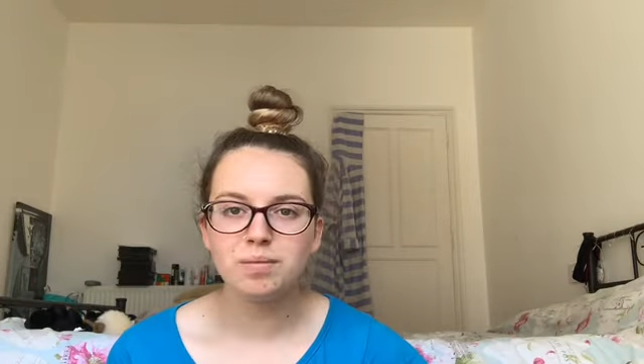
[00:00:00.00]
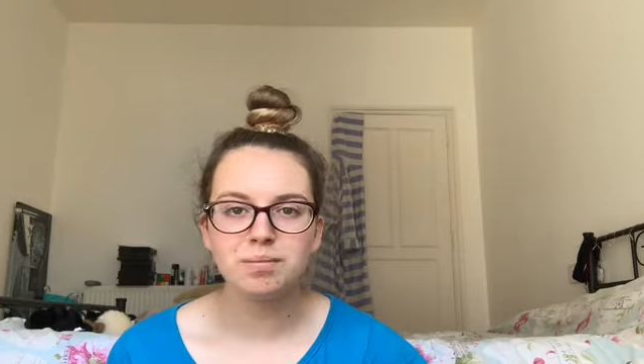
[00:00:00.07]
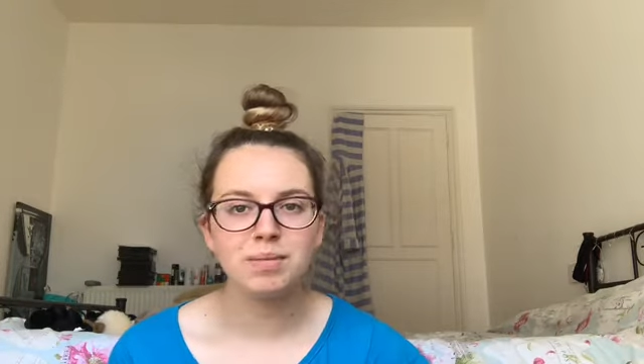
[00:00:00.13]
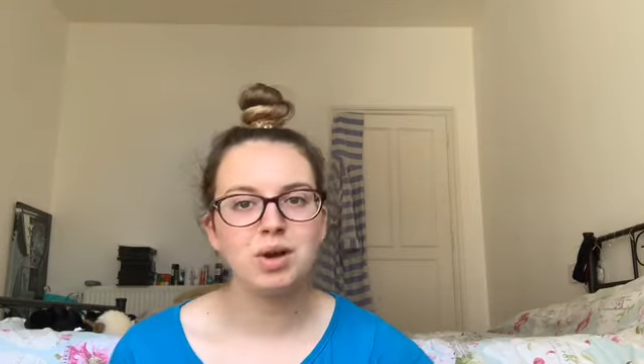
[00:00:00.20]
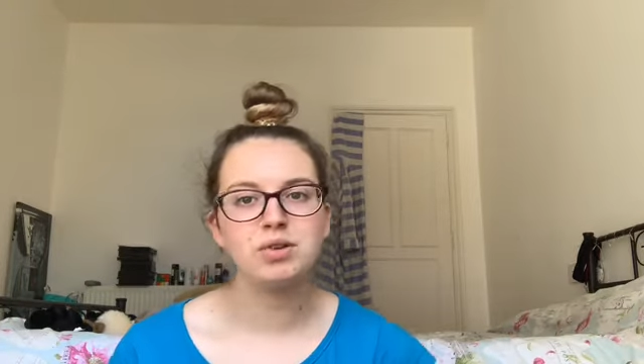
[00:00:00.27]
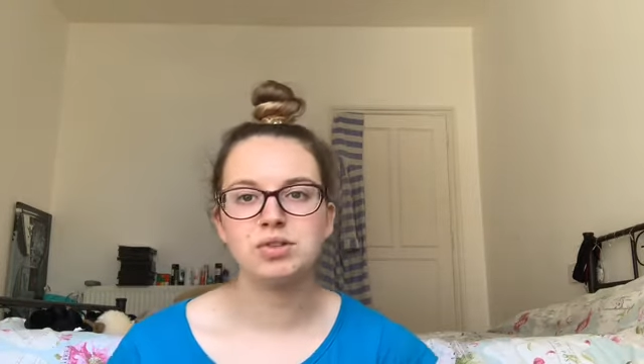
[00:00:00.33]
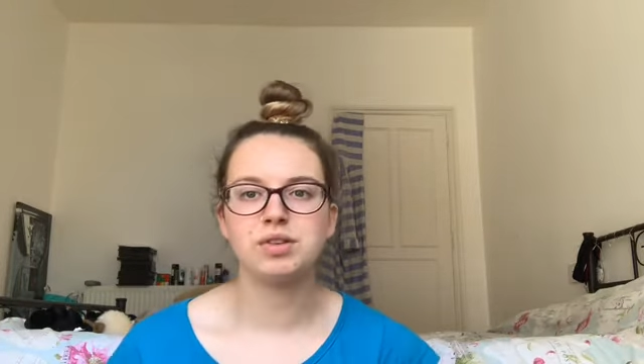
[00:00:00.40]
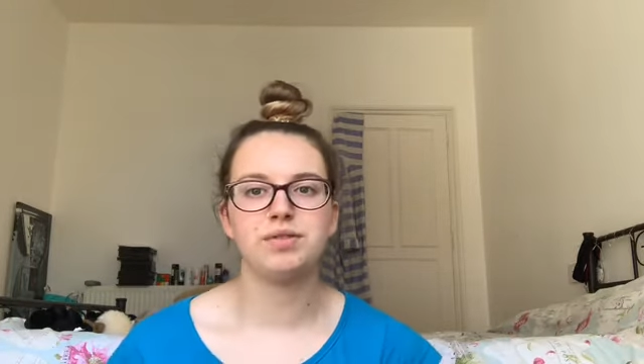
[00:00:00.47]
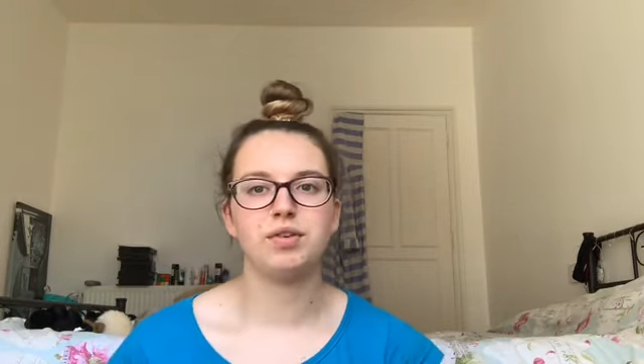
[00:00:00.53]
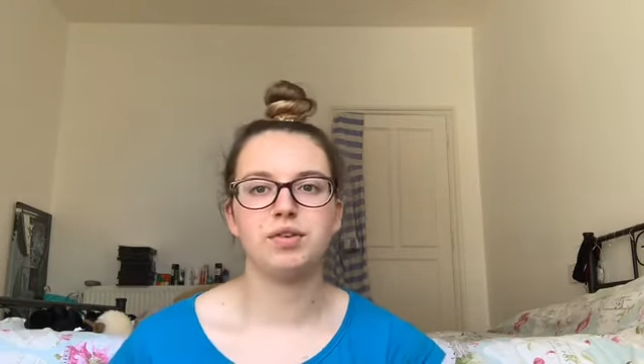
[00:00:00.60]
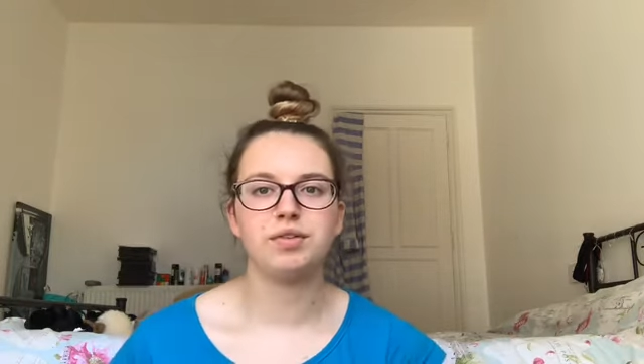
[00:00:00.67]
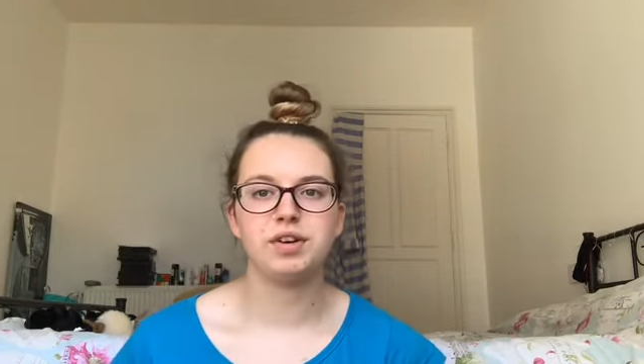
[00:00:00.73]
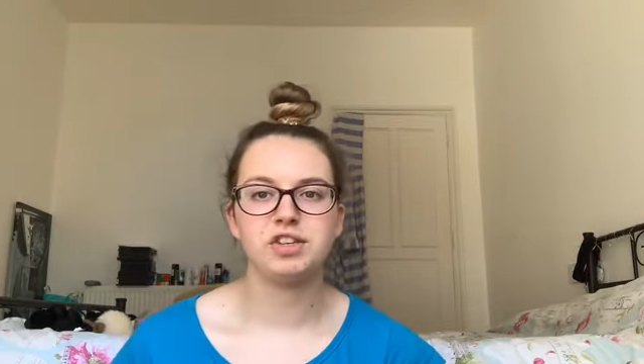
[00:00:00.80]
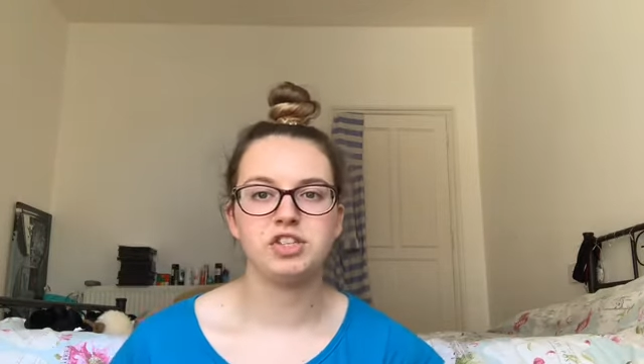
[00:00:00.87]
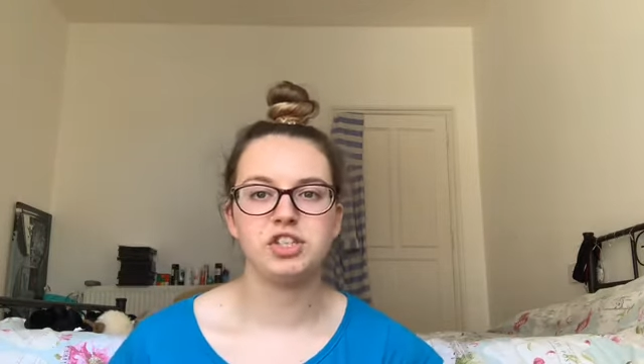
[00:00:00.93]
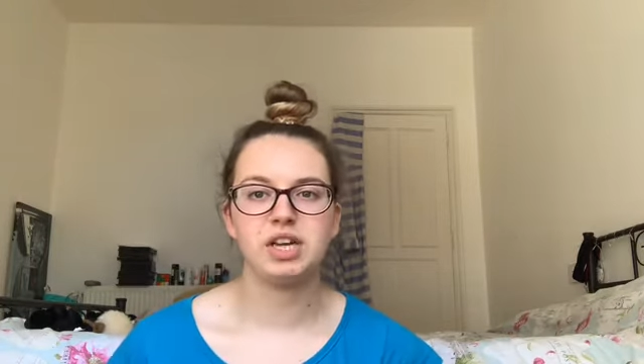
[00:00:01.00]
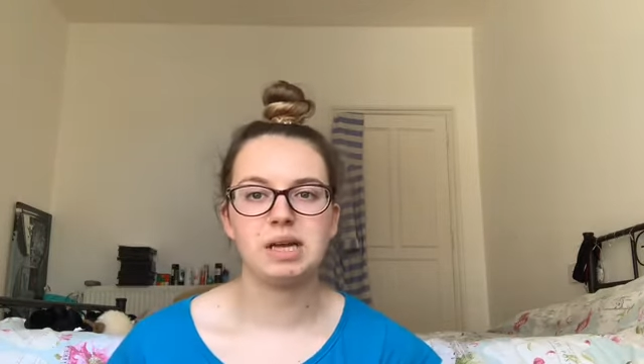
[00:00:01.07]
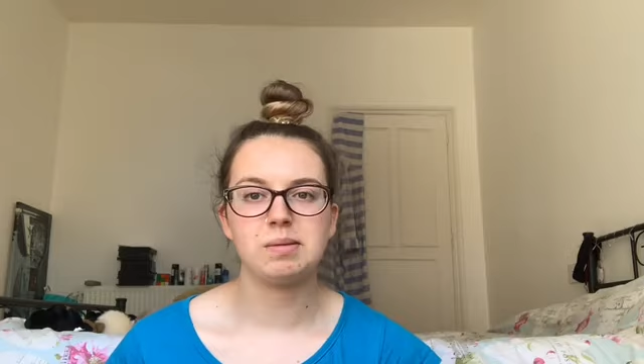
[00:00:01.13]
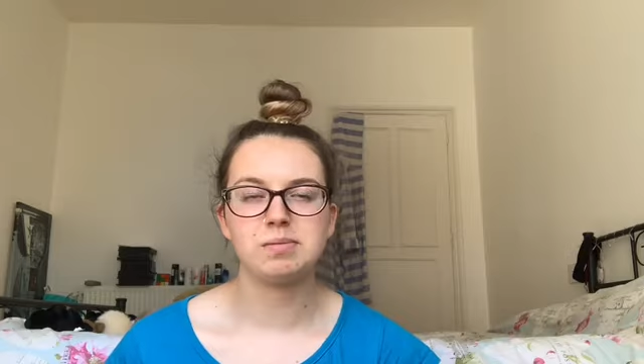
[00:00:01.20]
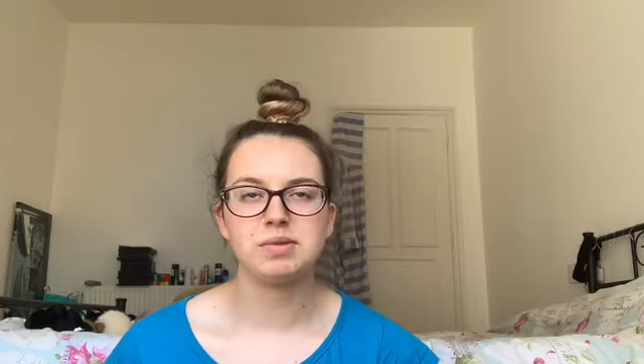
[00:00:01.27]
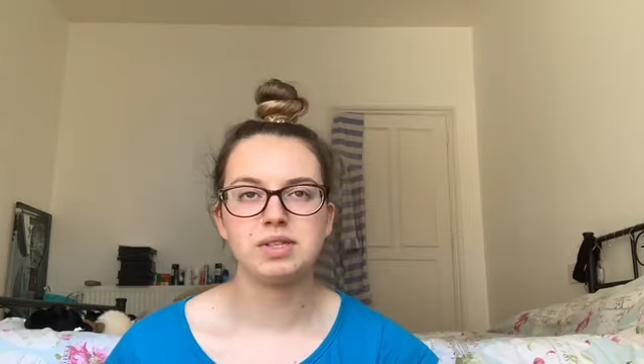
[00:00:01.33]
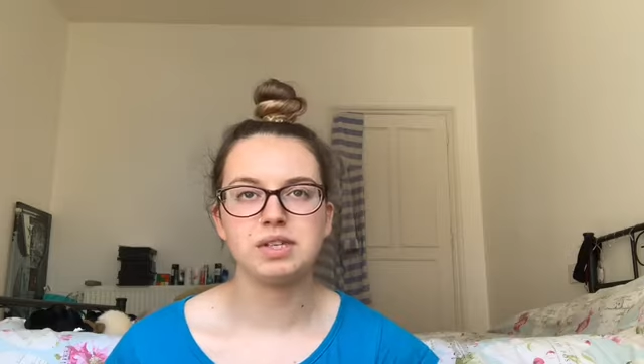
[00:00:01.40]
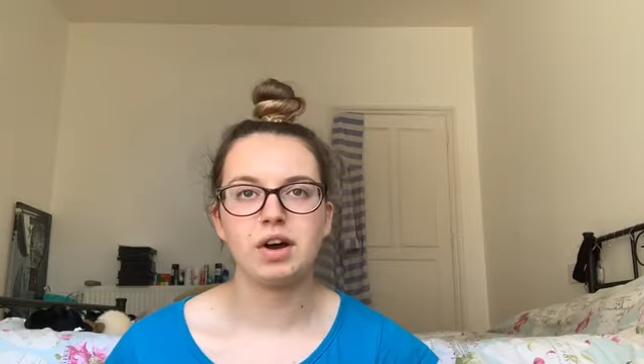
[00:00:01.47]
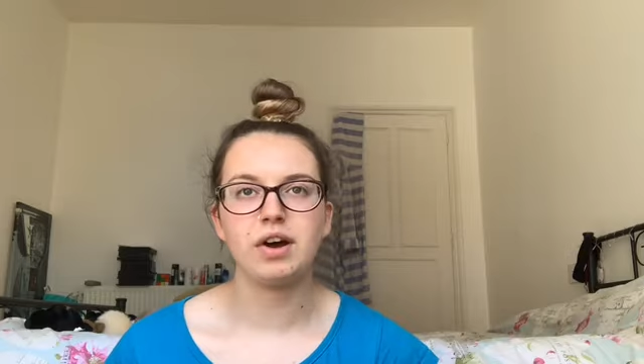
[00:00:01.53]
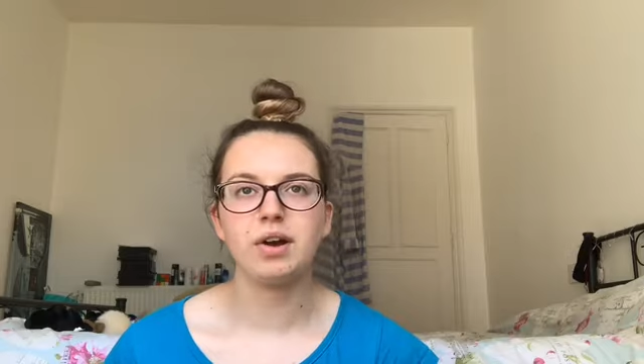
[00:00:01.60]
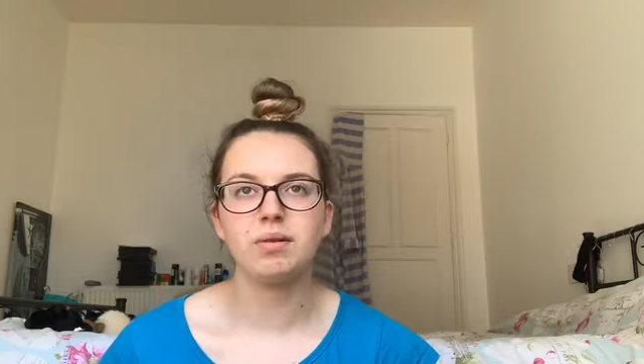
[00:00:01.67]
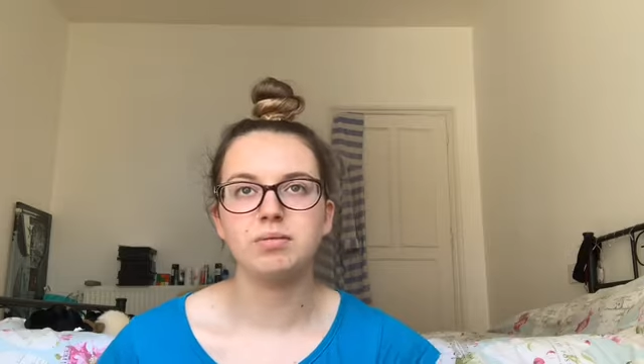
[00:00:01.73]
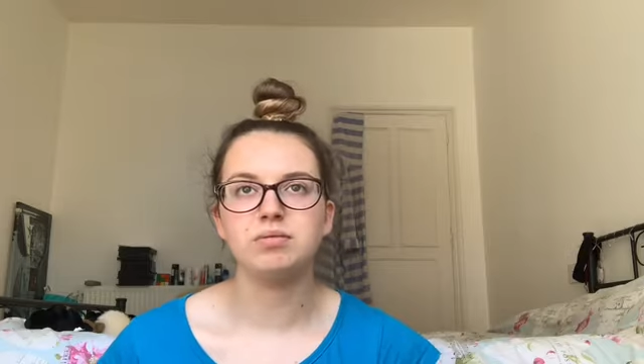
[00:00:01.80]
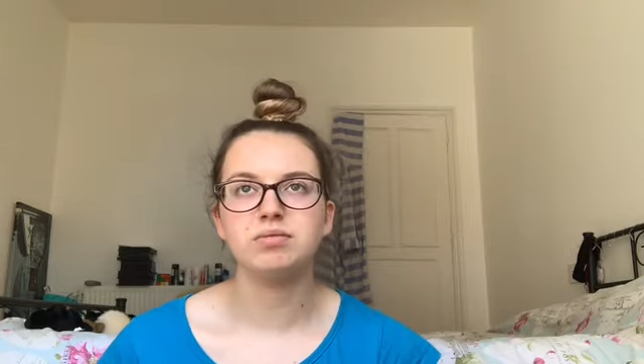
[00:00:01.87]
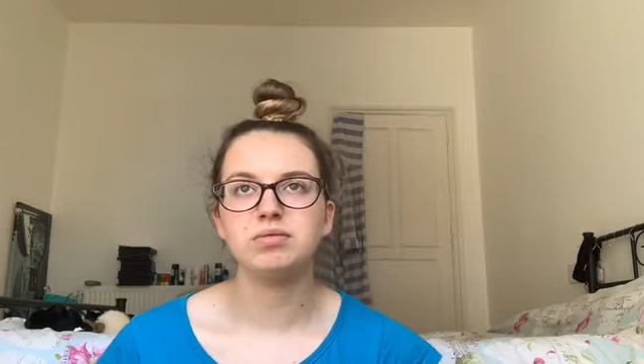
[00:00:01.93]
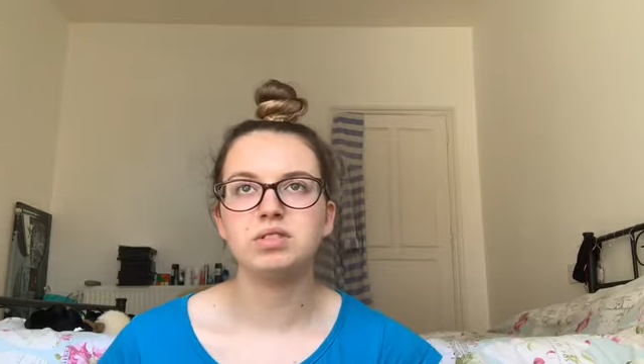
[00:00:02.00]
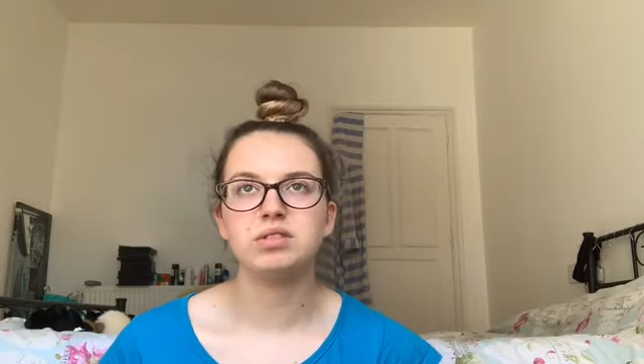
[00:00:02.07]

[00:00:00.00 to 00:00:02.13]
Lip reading: most of your friendships, I don't